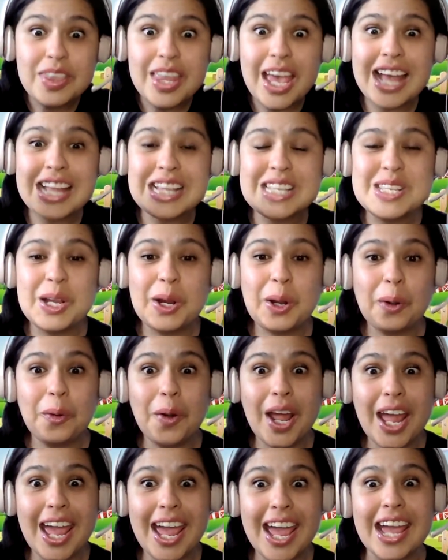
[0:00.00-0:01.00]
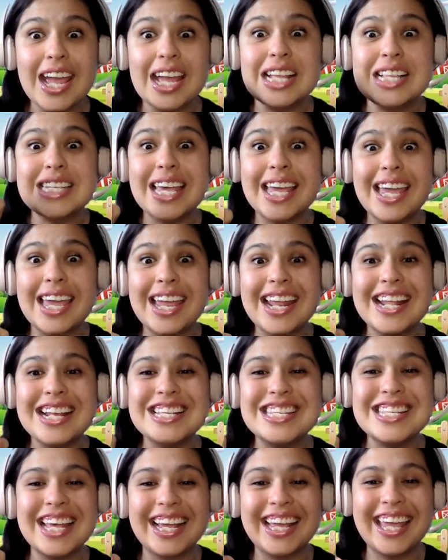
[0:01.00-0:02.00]
That's great. It
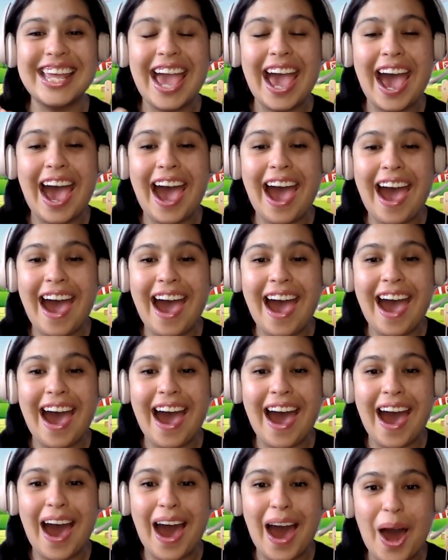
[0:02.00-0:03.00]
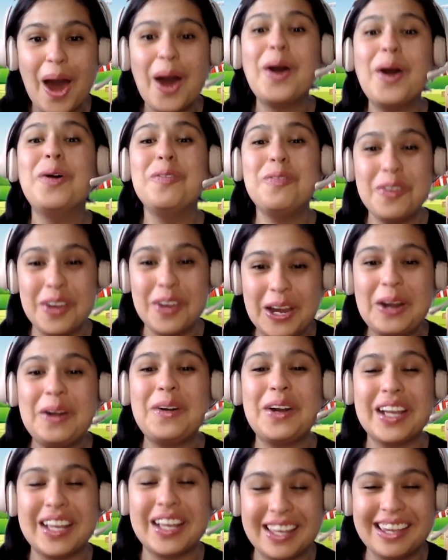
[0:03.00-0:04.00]
is a cow.
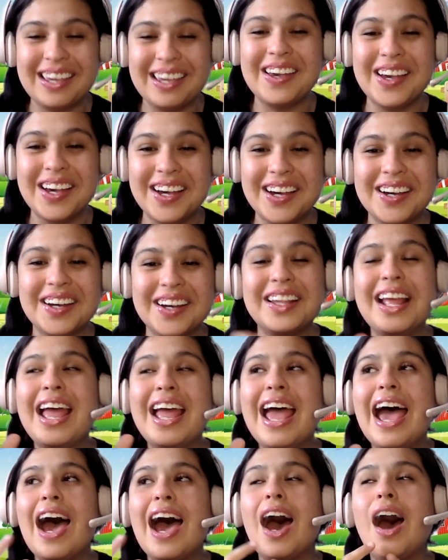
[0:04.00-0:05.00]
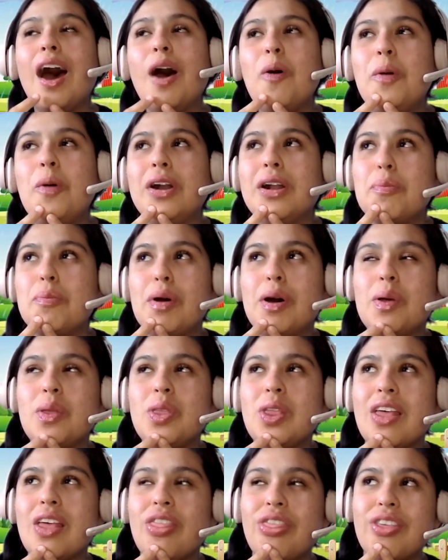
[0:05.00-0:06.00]
Very good. And what
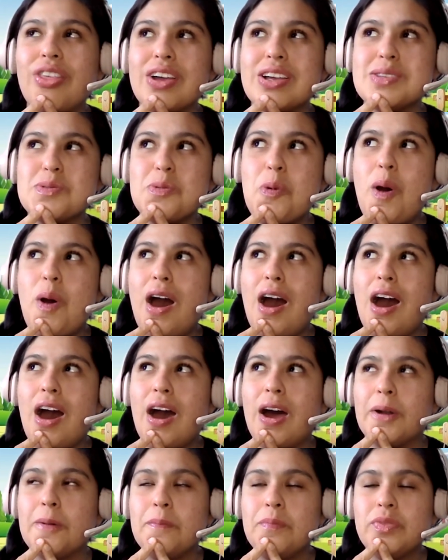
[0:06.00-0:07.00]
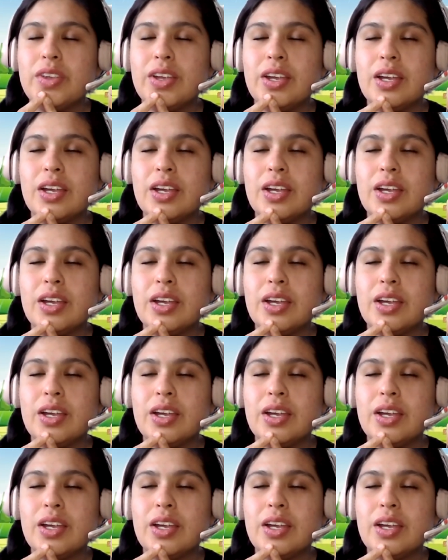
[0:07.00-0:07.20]
about this one?